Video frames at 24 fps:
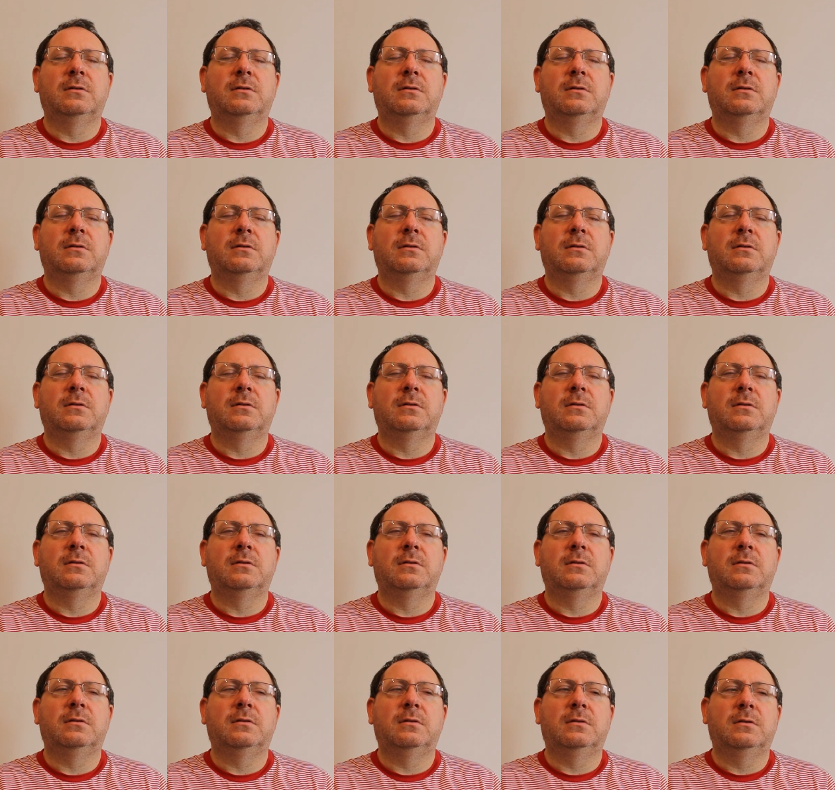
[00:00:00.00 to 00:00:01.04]

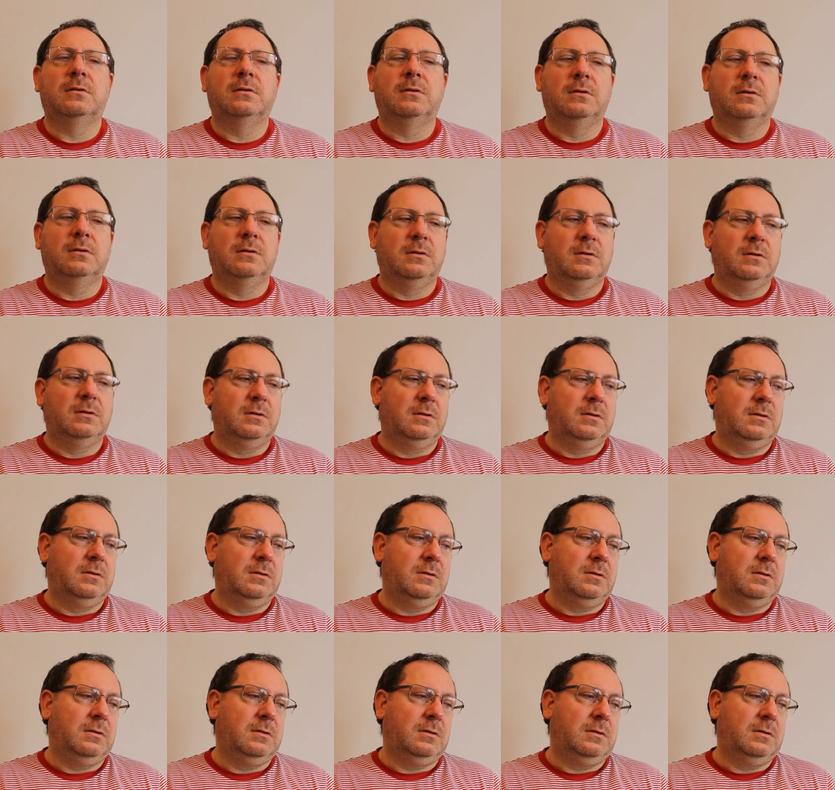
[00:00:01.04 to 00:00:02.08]

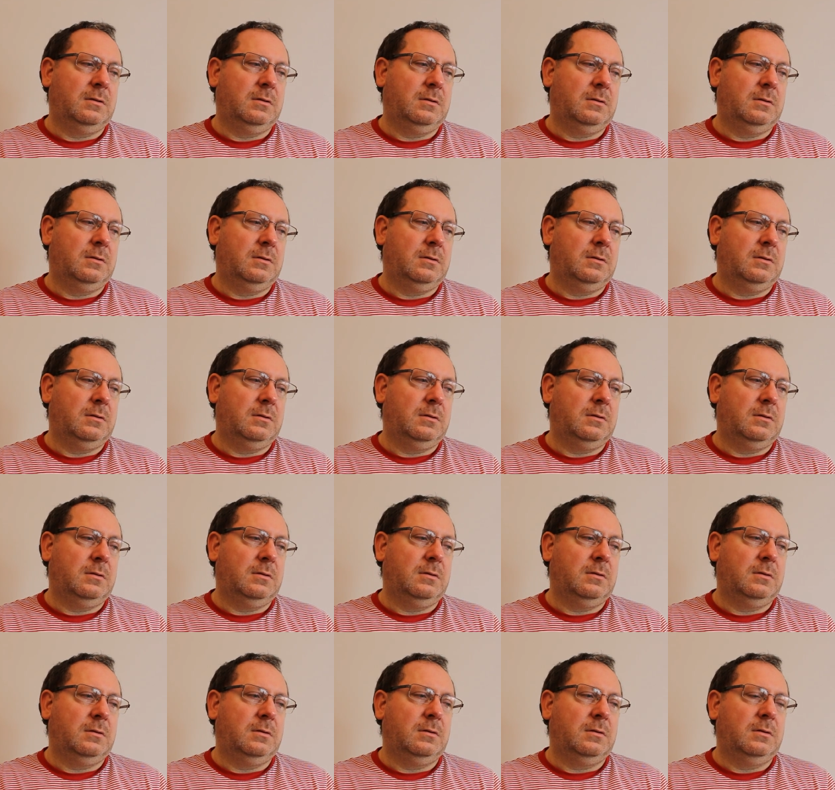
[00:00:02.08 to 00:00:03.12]

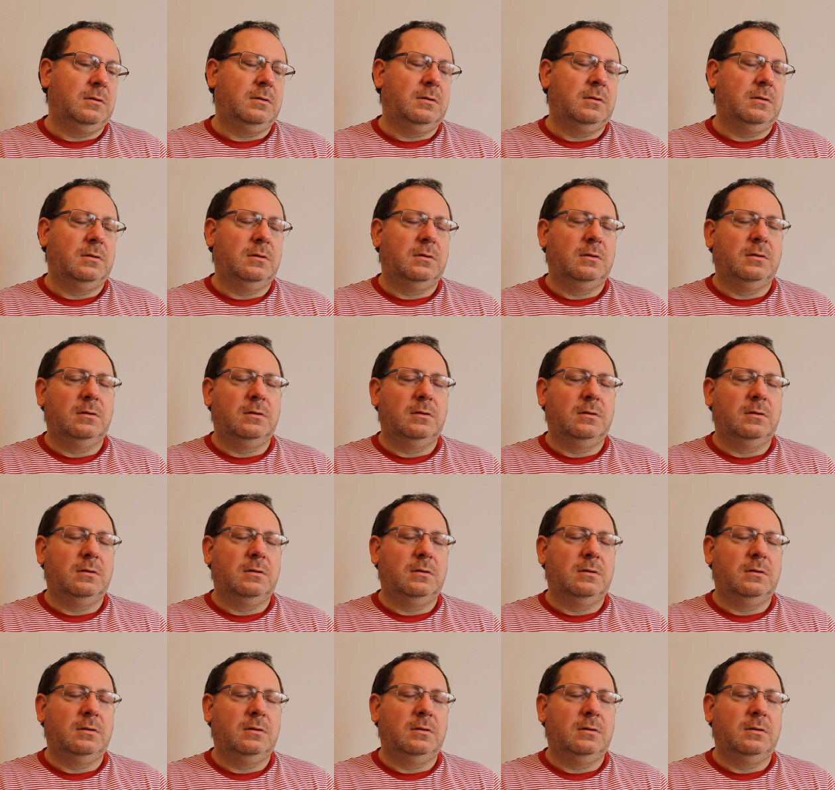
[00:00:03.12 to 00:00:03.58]
Nobody speaks.